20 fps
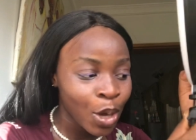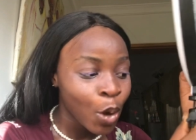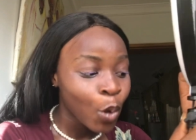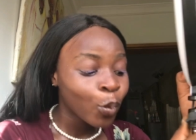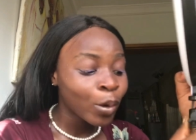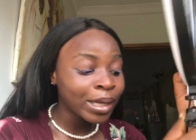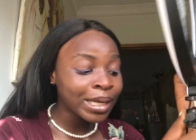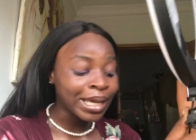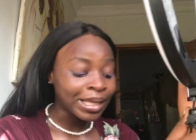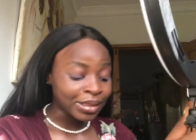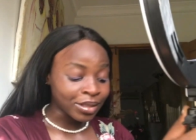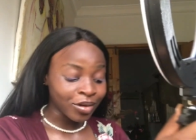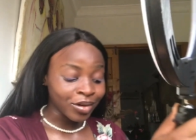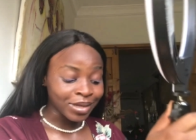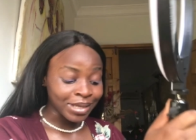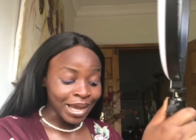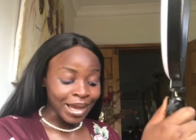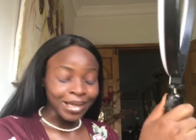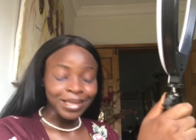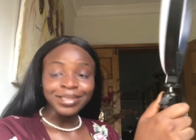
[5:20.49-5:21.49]
When I tell you
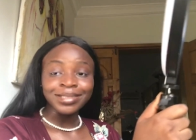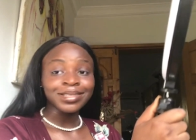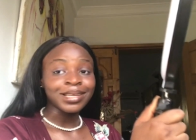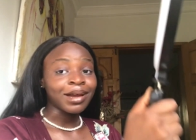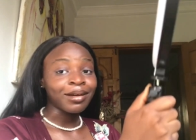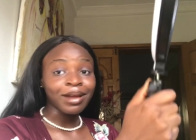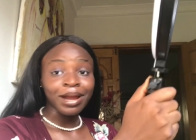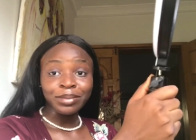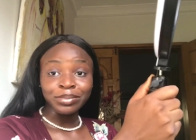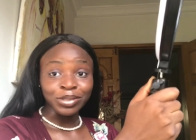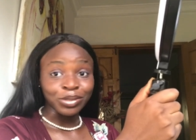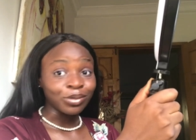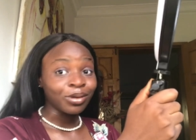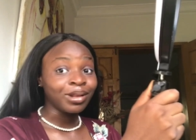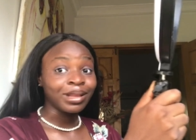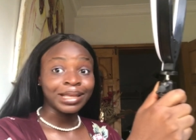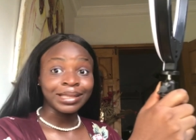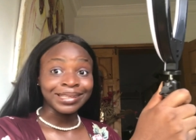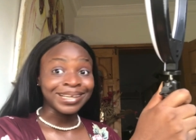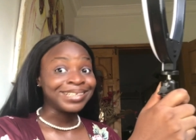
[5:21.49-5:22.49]
that Instagram did not
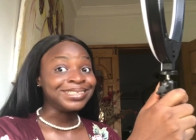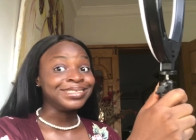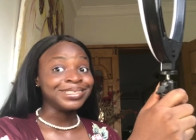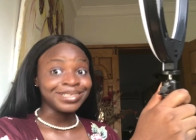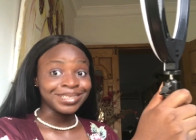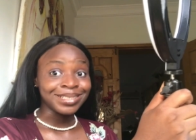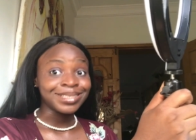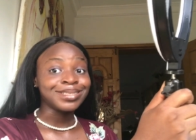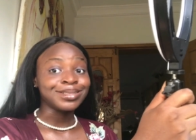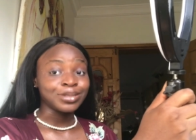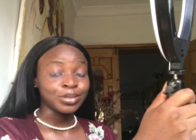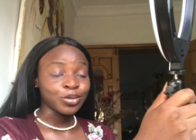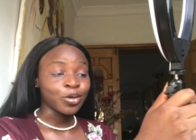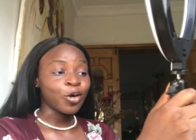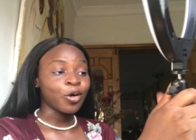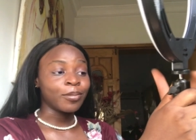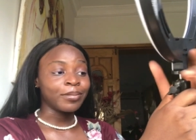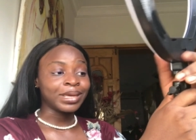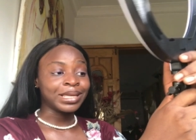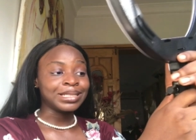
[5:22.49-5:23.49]
let her delete these
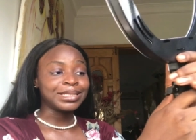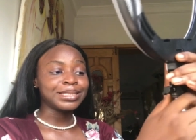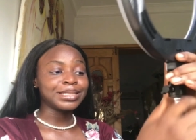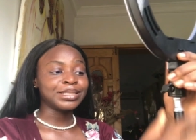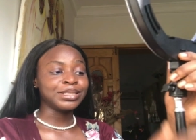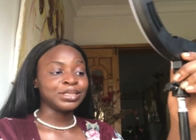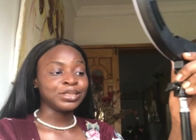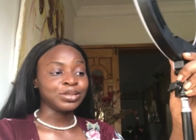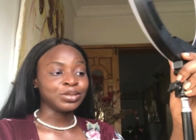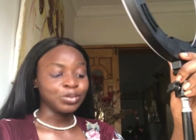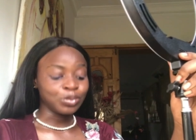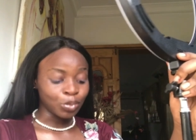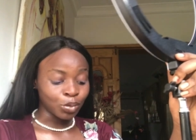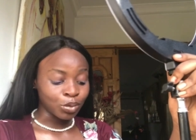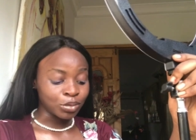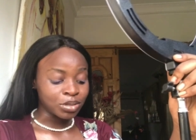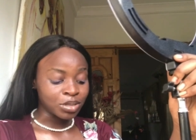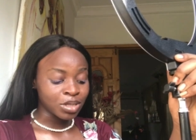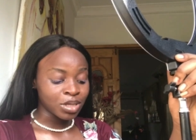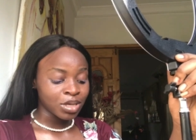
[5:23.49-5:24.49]
comments, it did not.